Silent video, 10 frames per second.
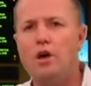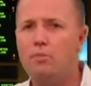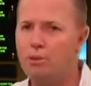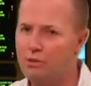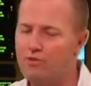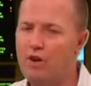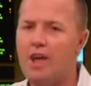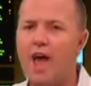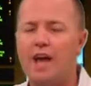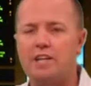but he's been
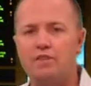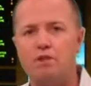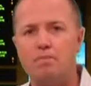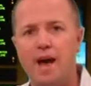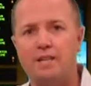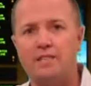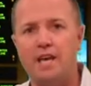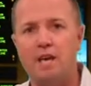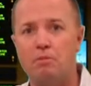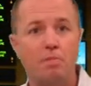very active in the pass
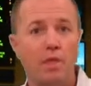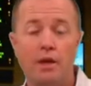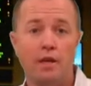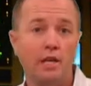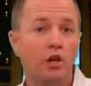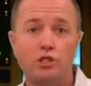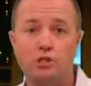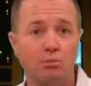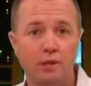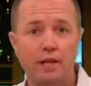game, and he looks
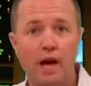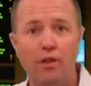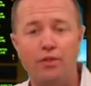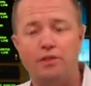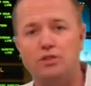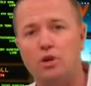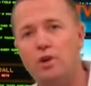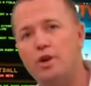completely healthy. So